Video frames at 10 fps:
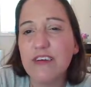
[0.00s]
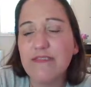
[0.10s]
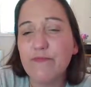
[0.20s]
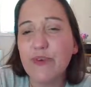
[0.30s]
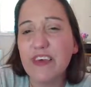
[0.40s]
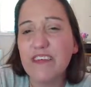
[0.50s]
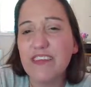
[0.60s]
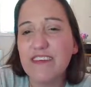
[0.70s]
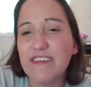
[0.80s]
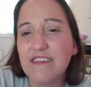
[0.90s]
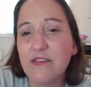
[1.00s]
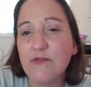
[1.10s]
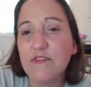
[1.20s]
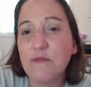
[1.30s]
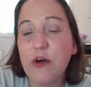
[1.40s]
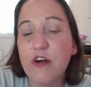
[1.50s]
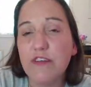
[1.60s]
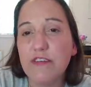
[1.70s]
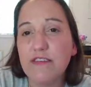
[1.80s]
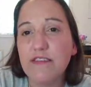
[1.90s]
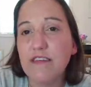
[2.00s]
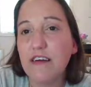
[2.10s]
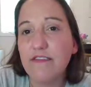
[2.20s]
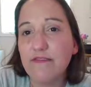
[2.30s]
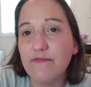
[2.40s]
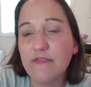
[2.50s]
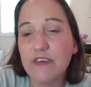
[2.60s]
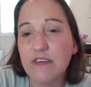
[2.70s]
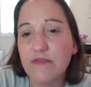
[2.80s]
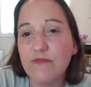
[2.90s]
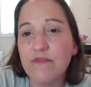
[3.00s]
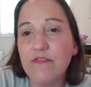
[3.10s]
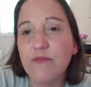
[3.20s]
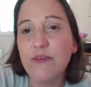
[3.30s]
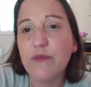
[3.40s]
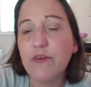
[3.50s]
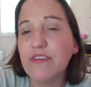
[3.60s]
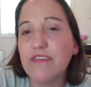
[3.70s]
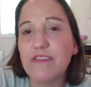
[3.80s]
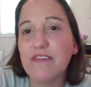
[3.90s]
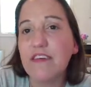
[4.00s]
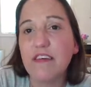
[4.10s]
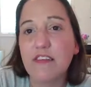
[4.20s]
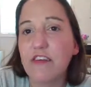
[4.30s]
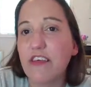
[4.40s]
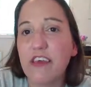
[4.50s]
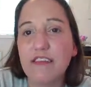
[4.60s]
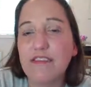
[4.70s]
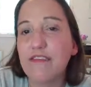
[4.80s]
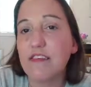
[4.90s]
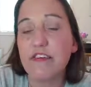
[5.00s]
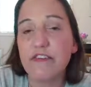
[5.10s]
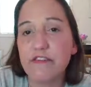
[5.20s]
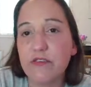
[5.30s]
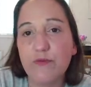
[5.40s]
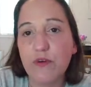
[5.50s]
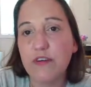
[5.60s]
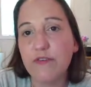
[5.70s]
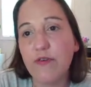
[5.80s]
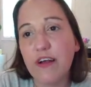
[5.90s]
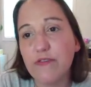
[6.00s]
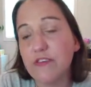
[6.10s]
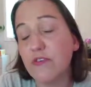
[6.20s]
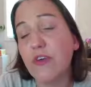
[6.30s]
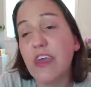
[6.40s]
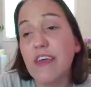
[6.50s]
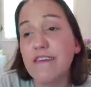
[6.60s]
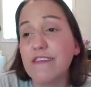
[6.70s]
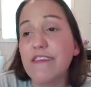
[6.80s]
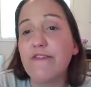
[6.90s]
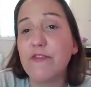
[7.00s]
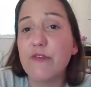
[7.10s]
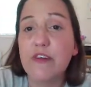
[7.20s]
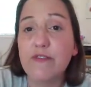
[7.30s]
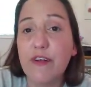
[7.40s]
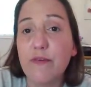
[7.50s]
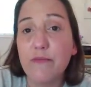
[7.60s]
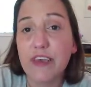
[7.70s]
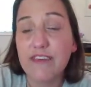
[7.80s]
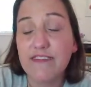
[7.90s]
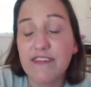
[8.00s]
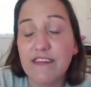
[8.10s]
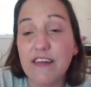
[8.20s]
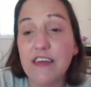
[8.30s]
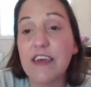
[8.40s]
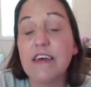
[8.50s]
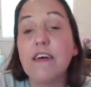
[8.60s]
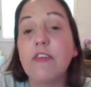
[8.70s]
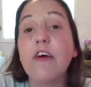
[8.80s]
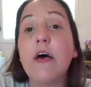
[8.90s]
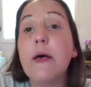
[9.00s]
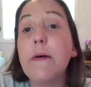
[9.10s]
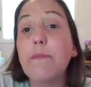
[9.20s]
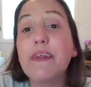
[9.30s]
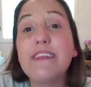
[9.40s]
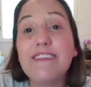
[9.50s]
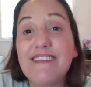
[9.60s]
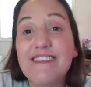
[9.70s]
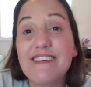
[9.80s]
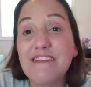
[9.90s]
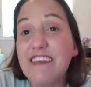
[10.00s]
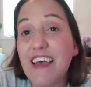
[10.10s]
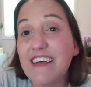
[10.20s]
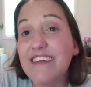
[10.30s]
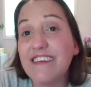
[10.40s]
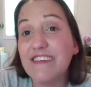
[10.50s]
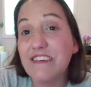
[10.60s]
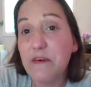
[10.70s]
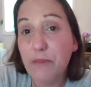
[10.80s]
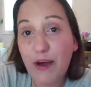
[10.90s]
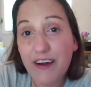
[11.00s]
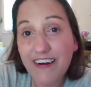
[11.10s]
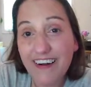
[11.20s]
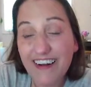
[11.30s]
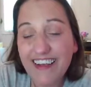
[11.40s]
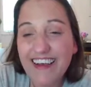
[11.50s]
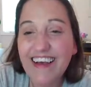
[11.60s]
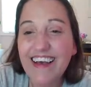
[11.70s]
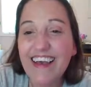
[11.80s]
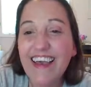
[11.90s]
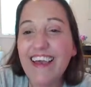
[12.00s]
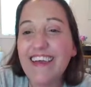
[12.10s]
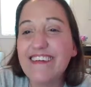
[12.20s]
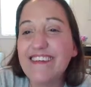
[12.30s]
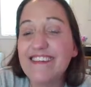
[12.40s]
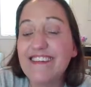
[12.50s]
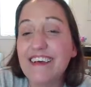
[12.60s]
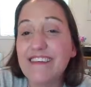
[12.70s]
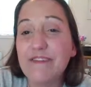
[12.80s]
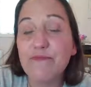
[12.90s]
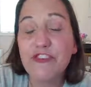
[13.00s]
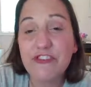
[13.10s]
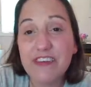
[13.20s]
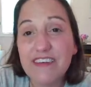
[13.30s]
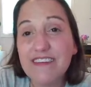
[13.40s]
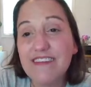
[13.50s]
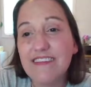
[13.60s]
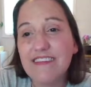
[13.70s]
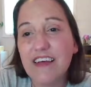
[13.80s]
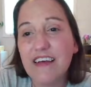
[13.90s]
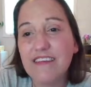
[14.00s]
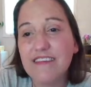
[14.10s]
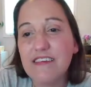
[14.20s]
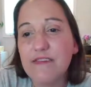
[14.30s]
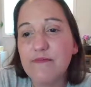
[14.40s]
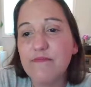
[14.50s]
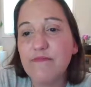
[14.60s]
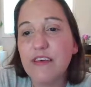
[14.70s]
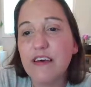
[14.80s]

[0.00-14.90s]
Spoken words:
being that it's so small, it's not, nobody wants to take their kids there to run around. You can't even run around because it's on a hill, but it's still technically a park. And it's got some trees, it's got some